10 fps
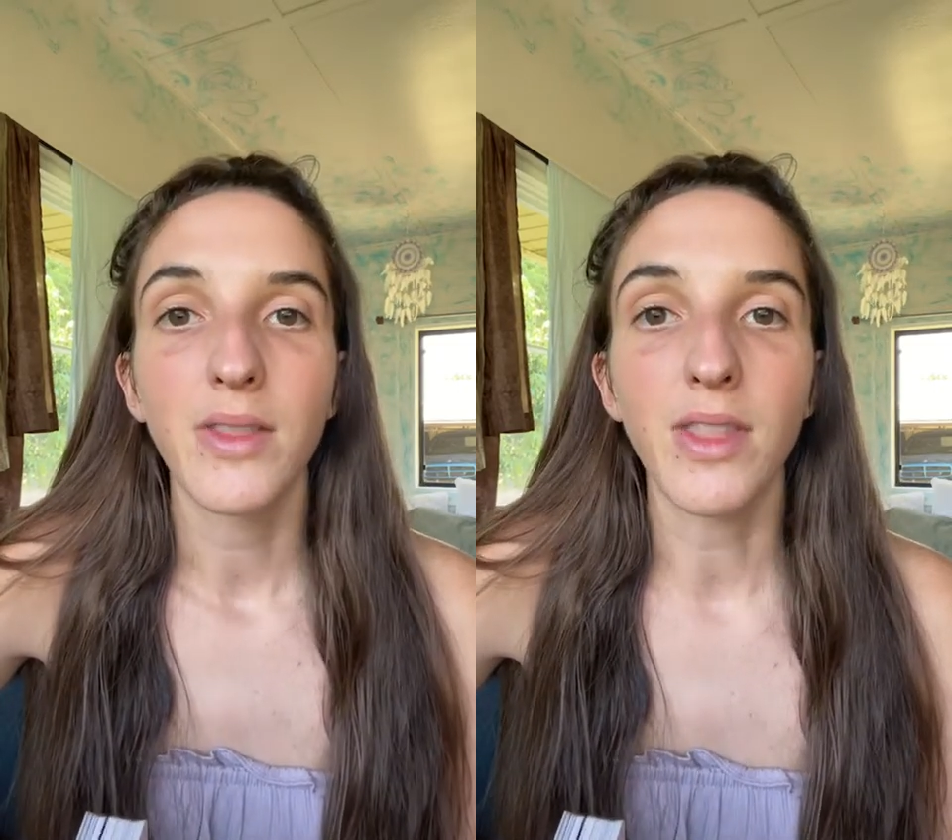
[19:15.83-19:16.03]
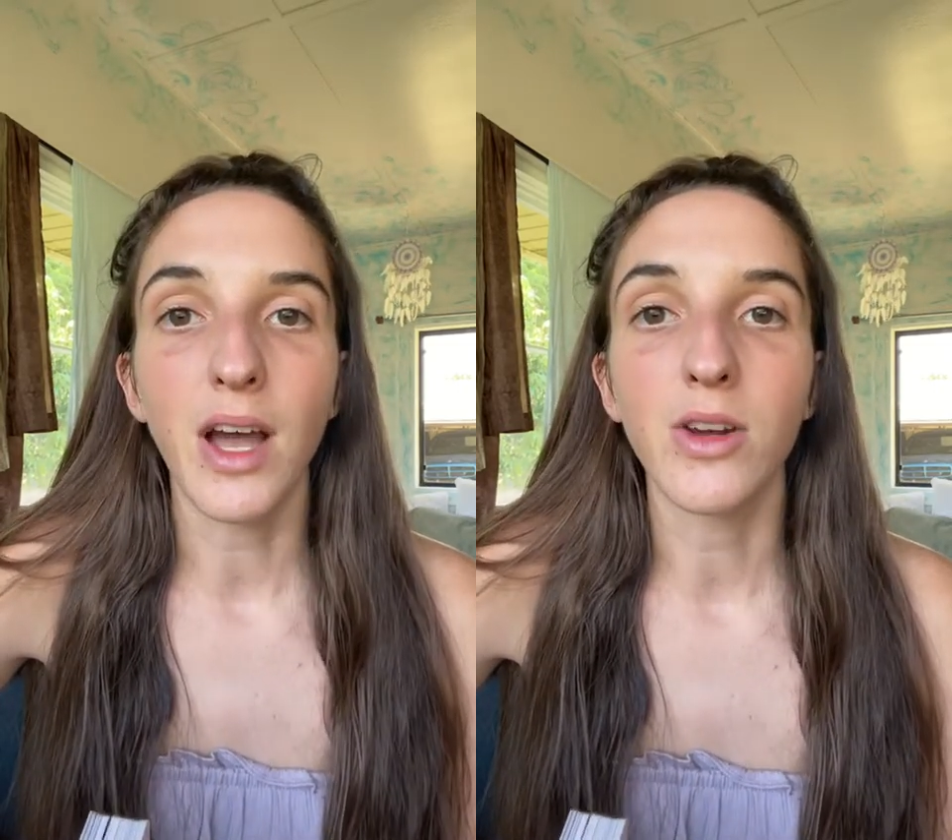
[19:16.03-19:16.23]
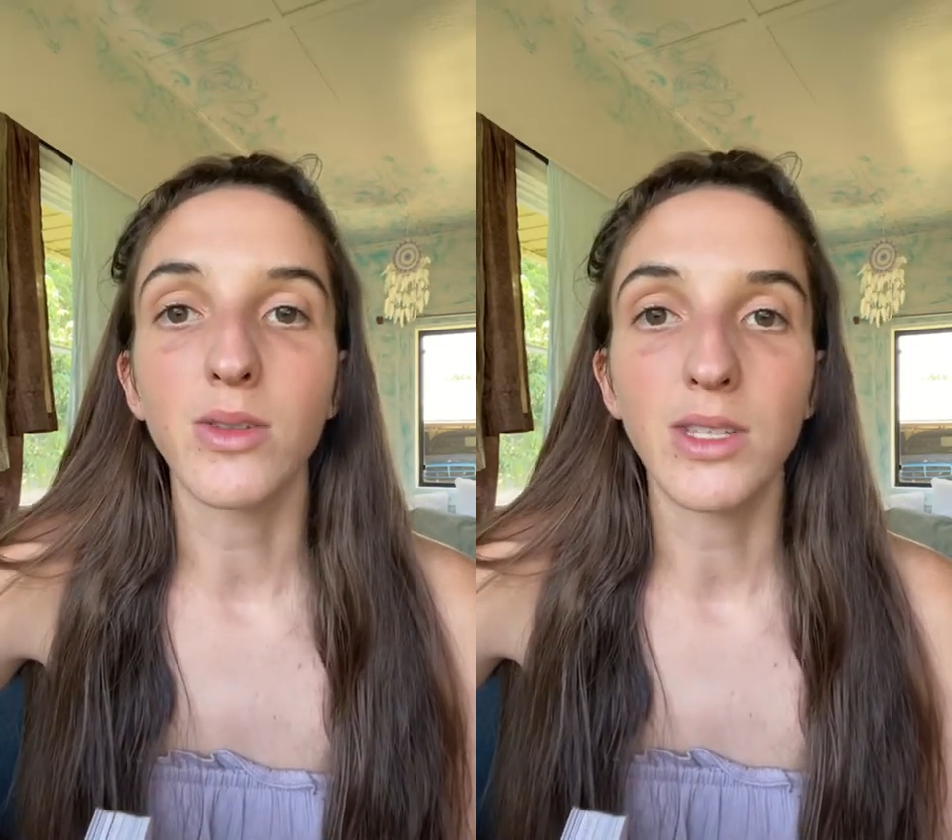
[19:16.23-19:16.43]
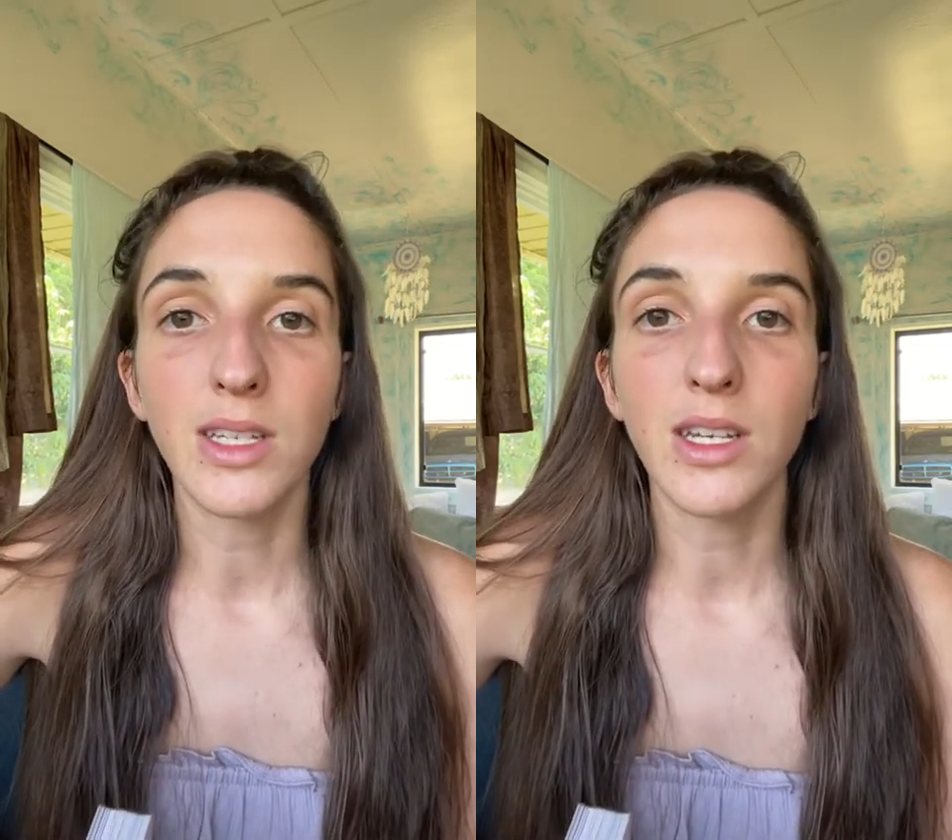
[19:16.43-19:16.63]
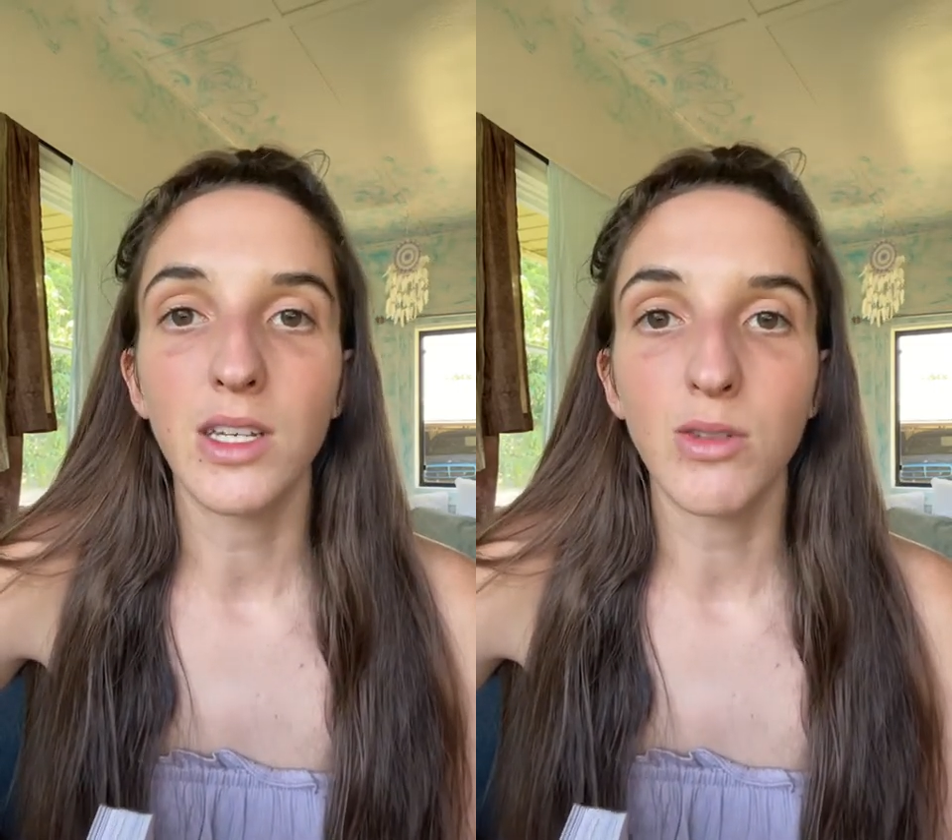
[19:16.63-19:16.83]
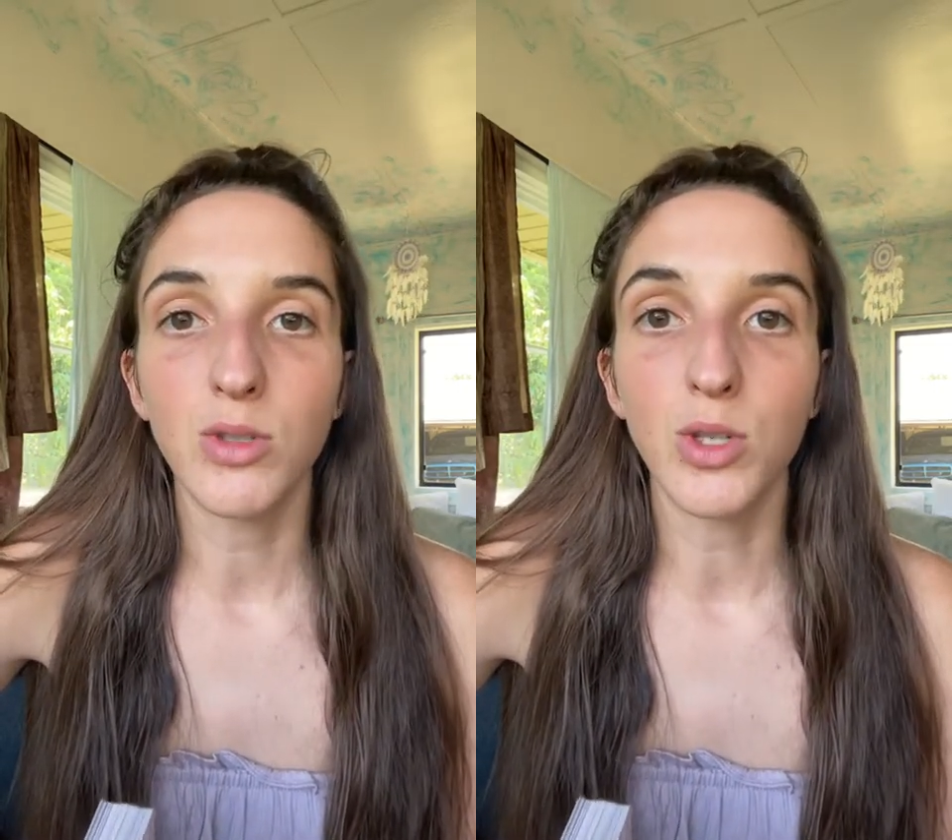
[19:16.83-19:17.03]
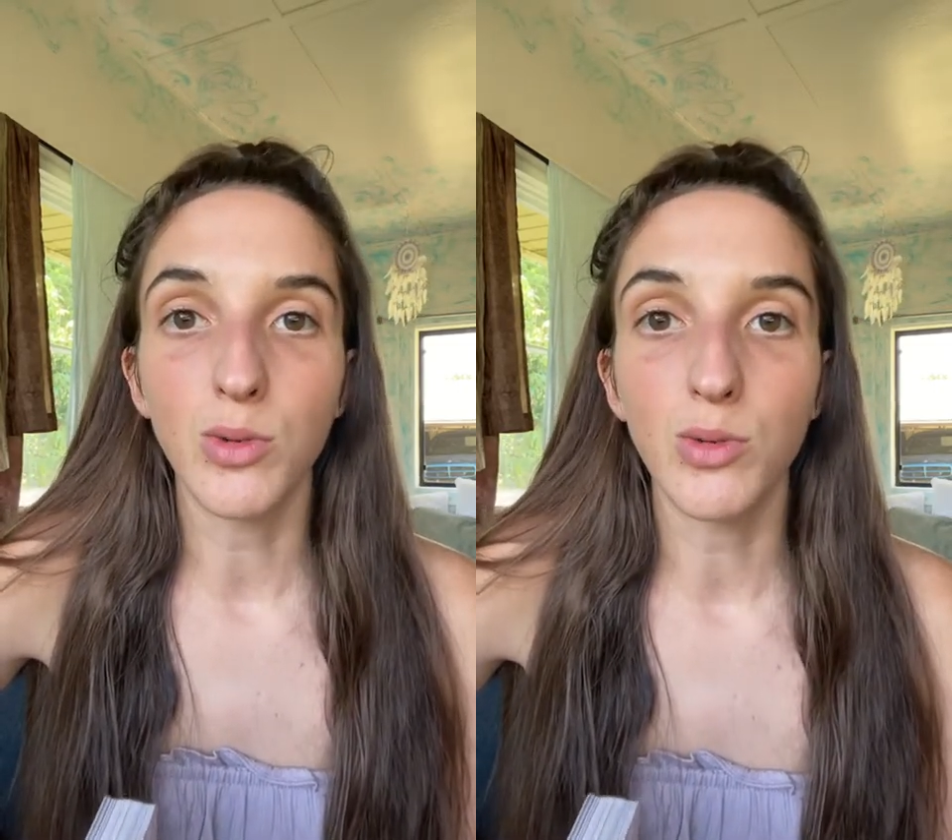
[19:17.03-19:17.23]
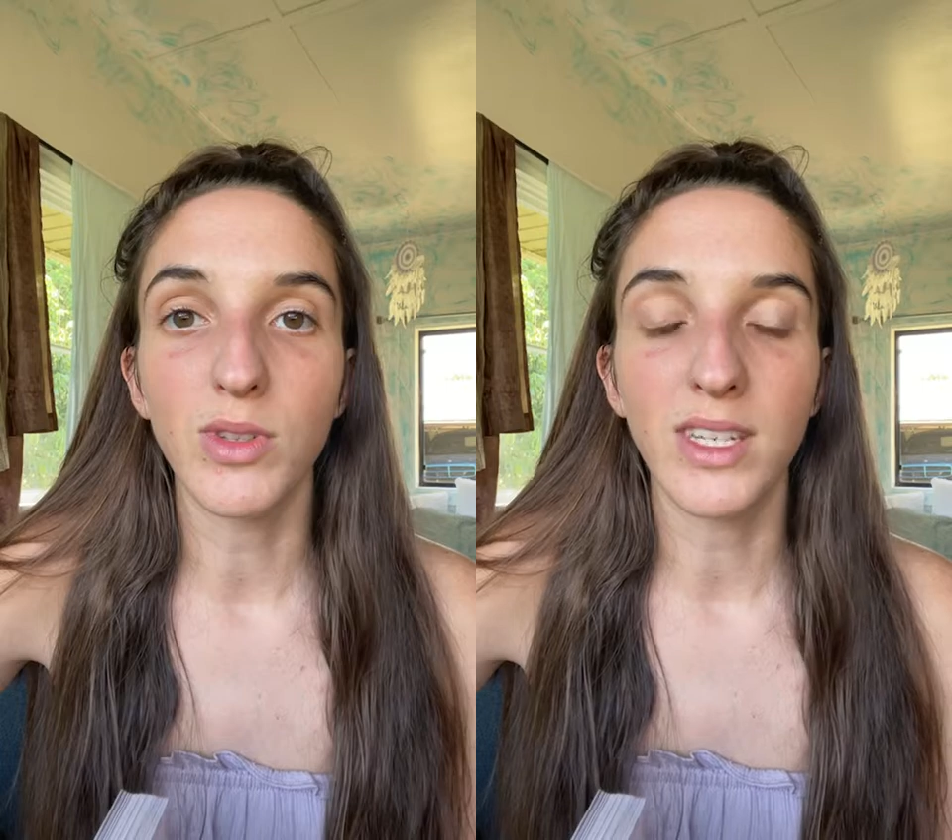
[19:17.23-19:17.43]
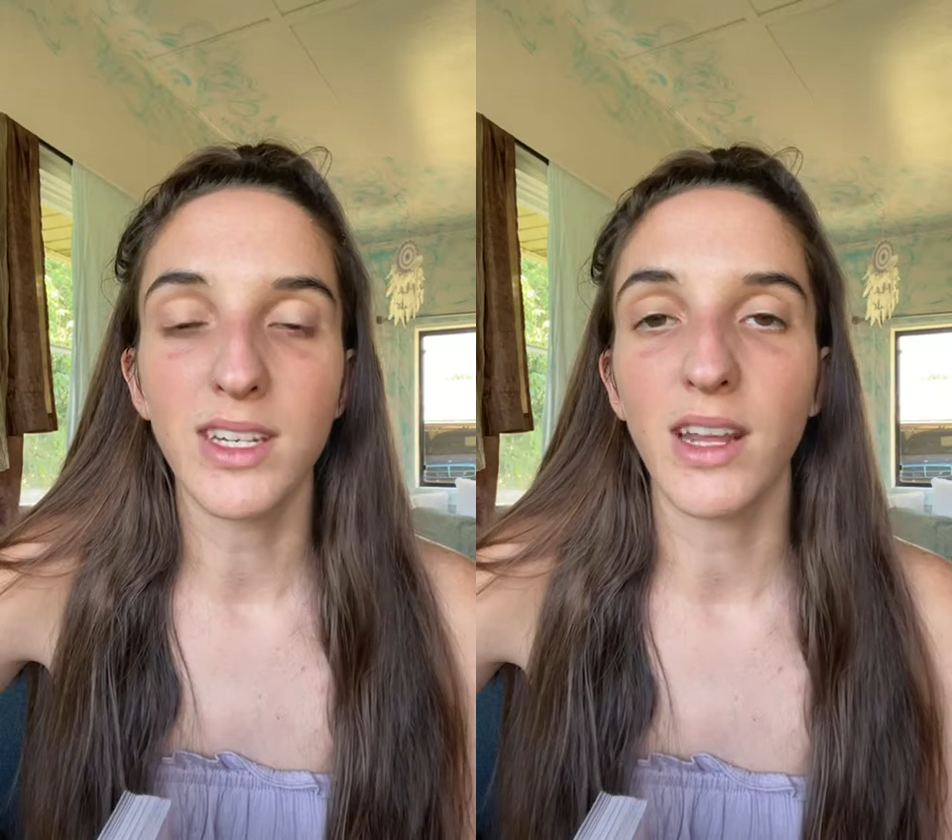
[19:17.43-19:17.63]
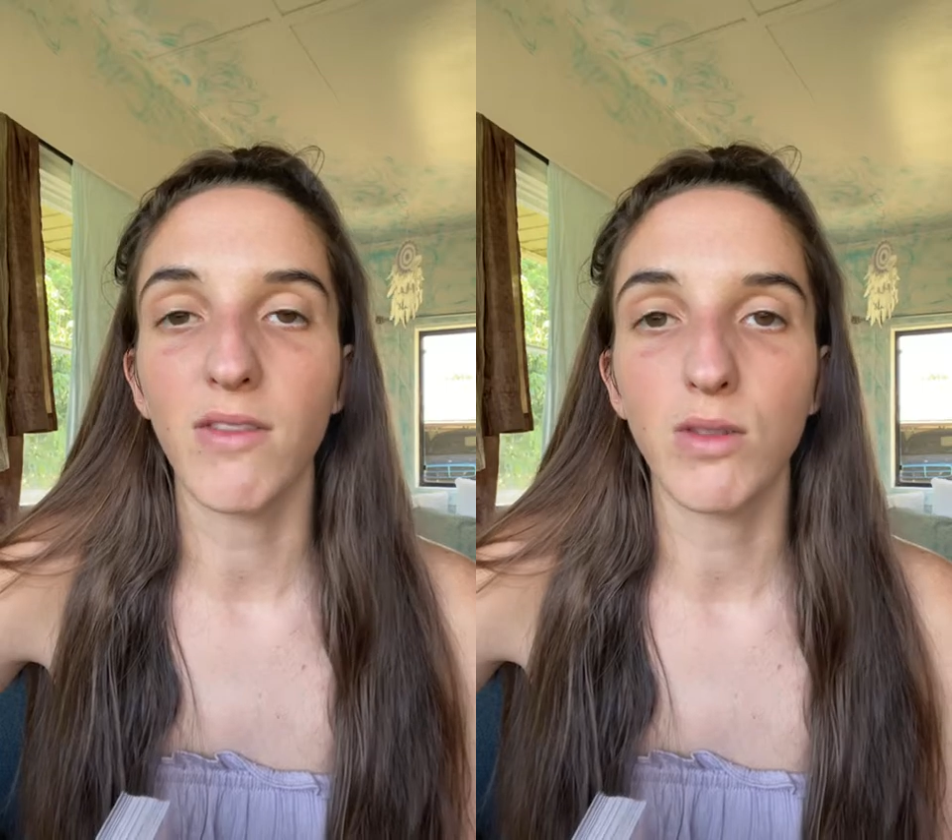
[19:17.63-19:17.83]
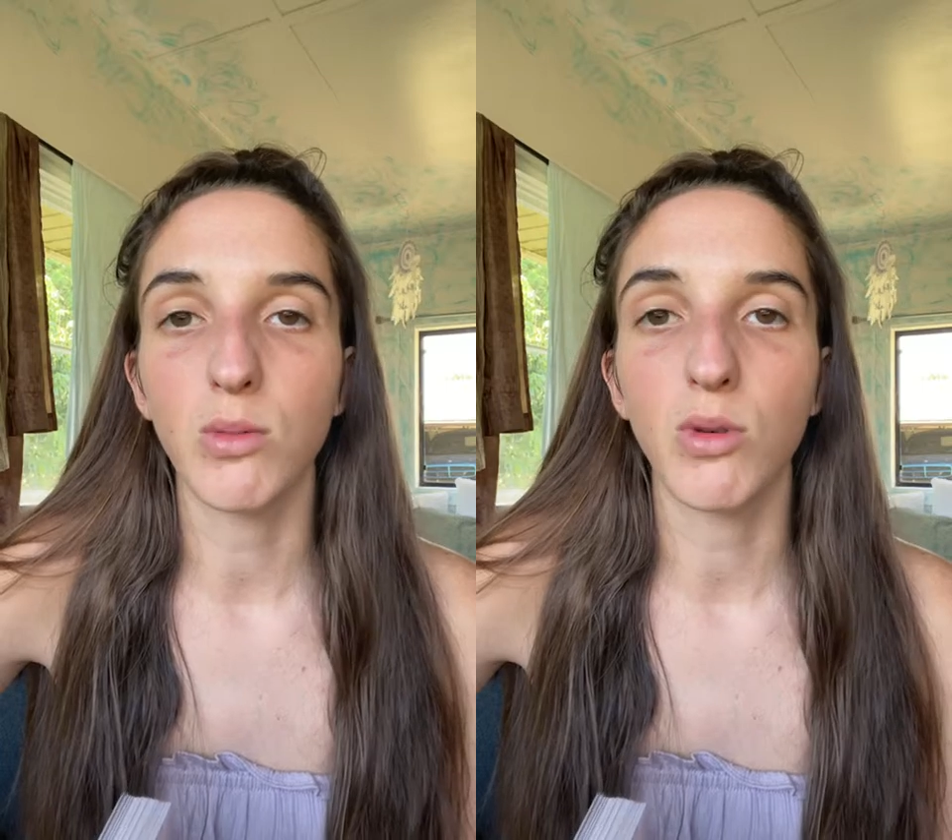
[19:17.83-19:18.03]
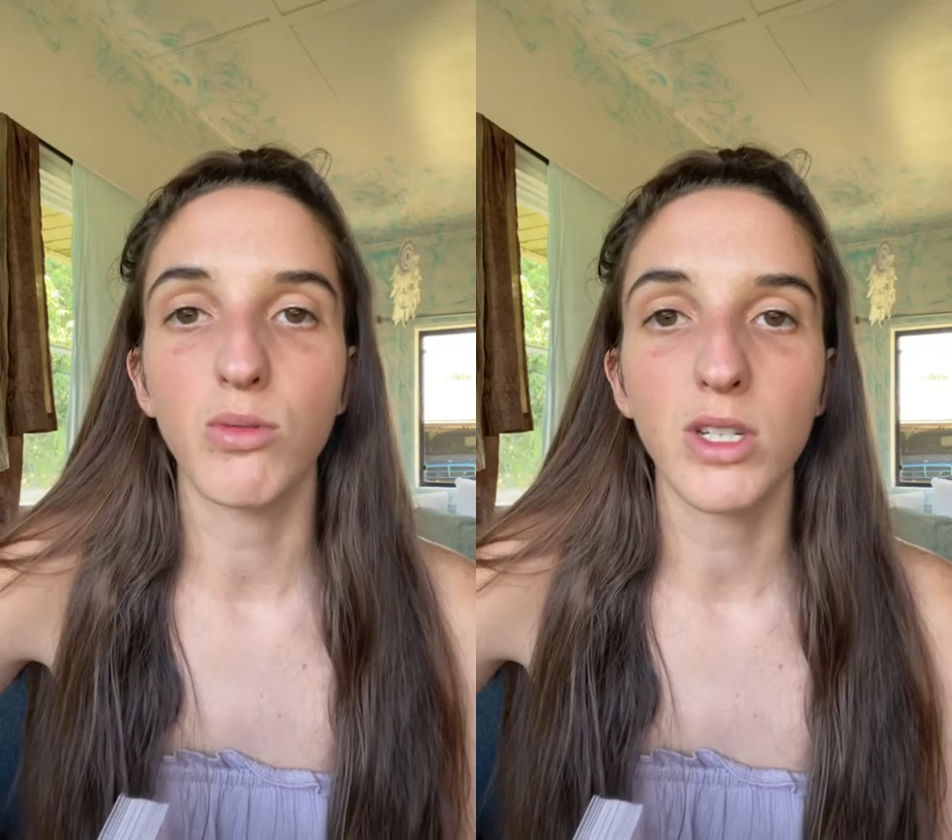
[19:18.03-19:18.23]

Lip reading: that are leading you to the inevitable,